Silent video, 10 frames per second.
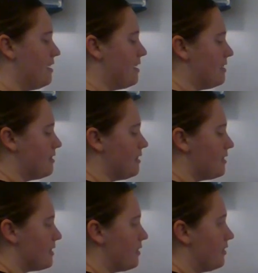it does
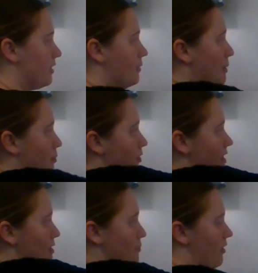sound a little bit more
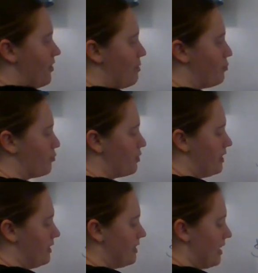reasonable if I
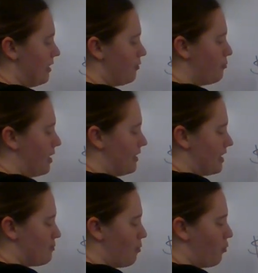bring down my
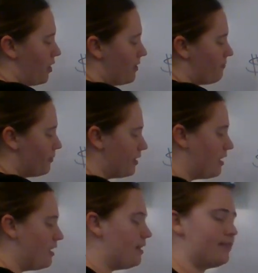decimal point
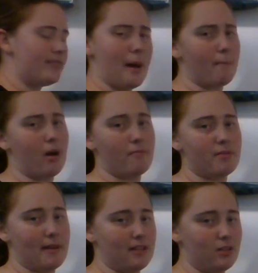that mom
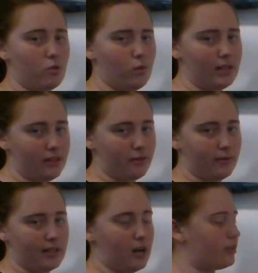spent
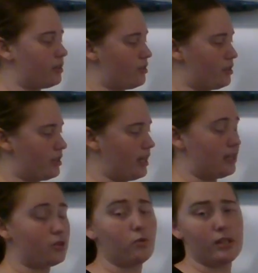
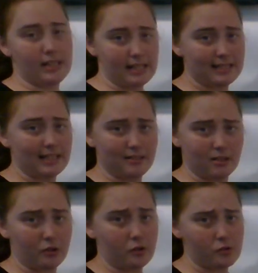$23.28 on
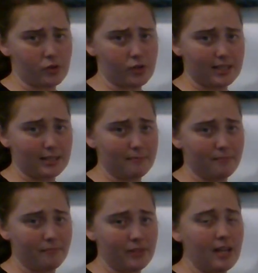groceries
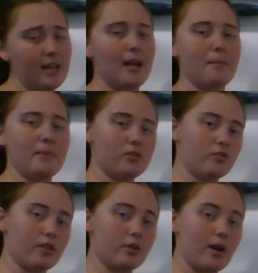and make sure
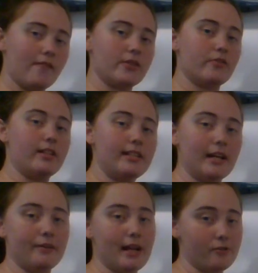that you have this written
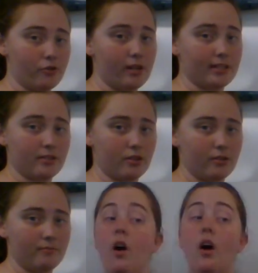down as your answer.
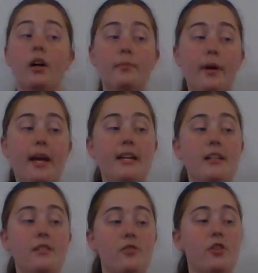On
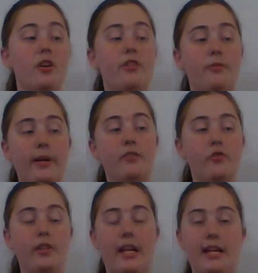page
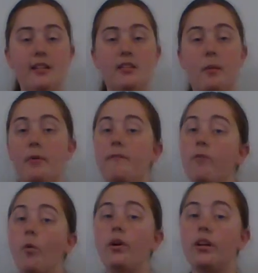308, number
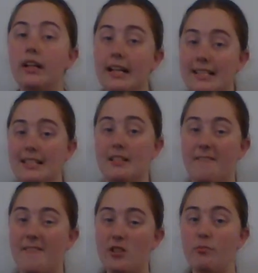four is a
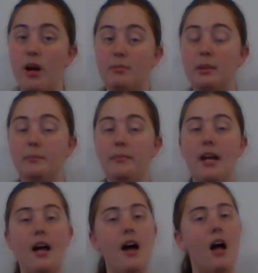division problem.
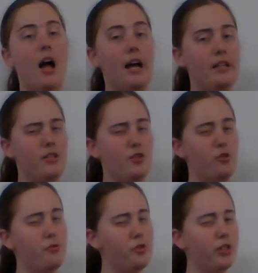I
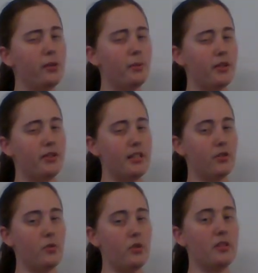usually work these
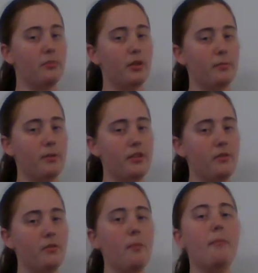through on the board with
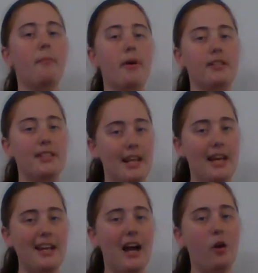you, but
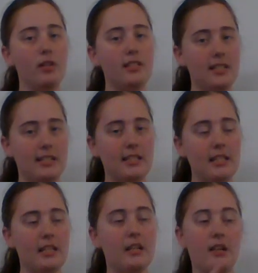today I want to
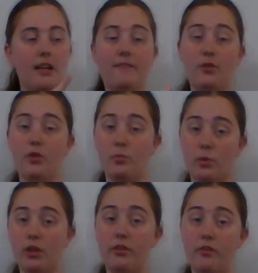see if you can
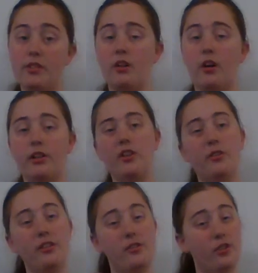work through this on your own
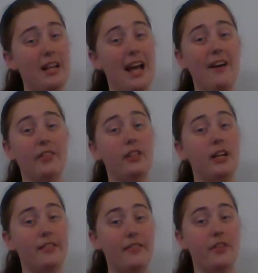because you're going to have a
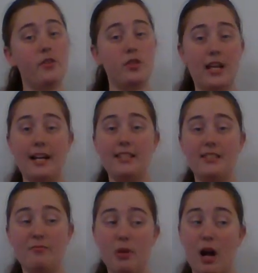lot of those kinds
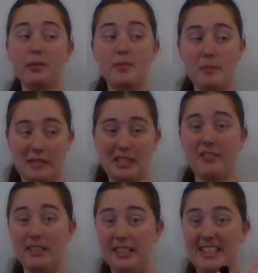of problems,
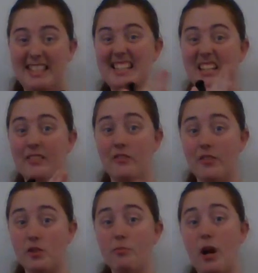specifically these kind of
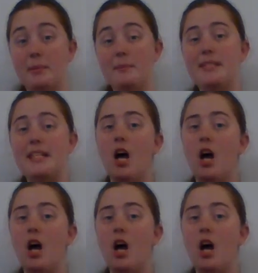division problems,